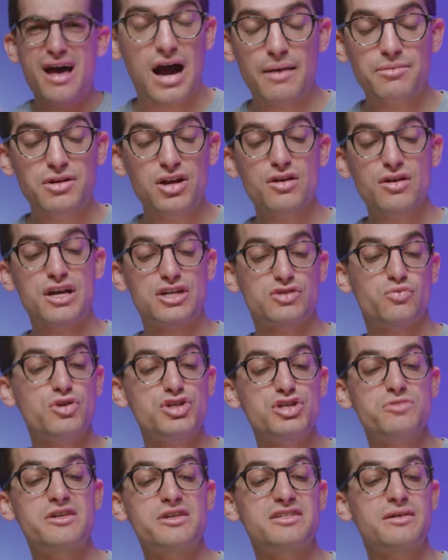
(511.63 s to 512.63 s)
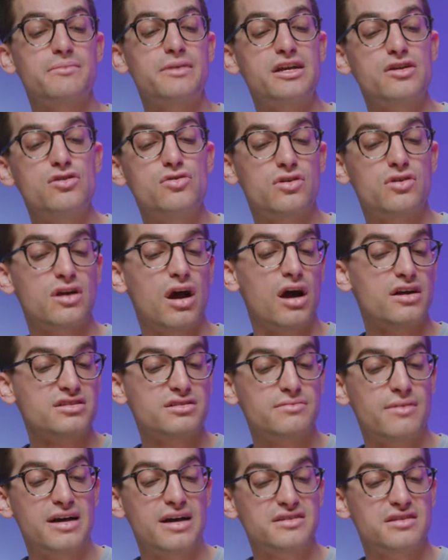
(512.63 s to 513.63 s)
I'm curious, would you be somebody who
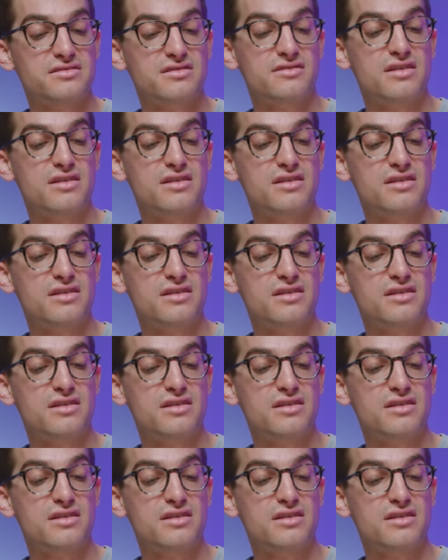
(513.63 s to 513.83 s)
customizes